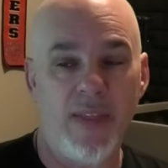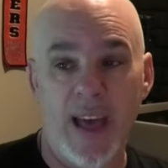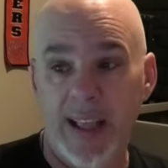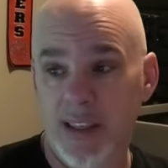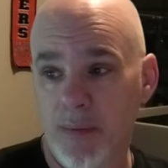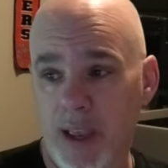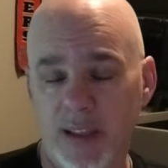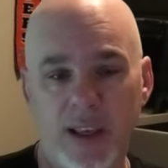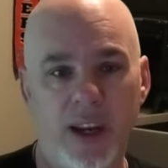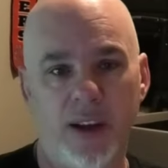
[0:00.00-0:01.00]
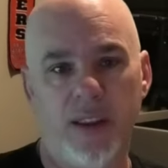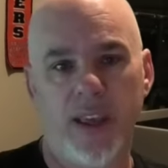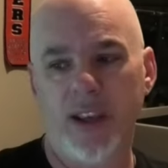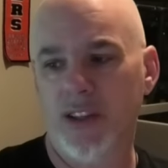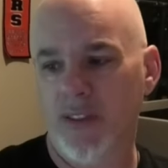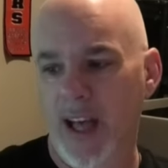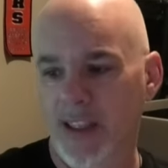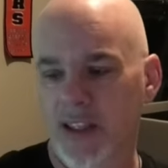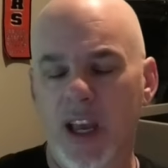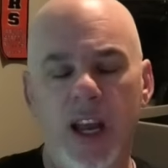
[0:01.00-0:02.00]
And that to me is not a good thing. So
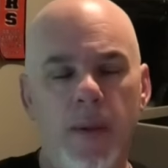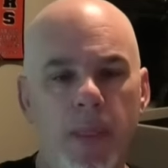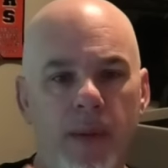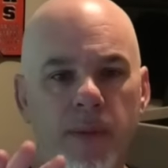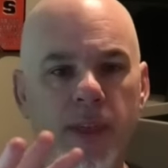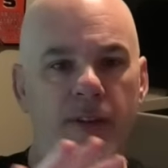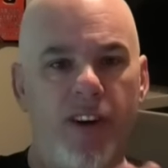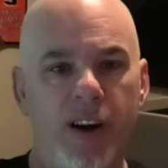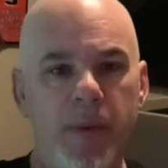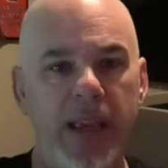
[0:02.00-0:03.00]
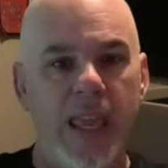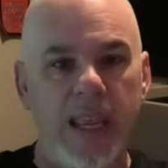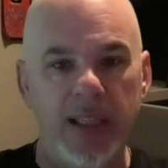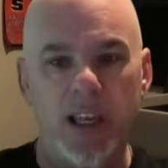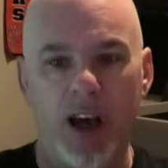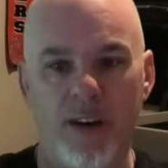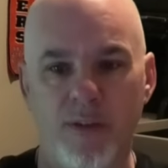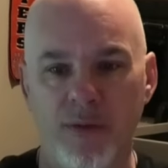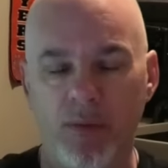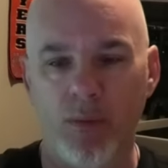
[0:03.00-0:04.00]
that's the very beginnings
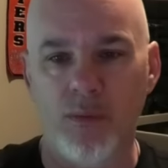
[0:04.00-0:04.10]
of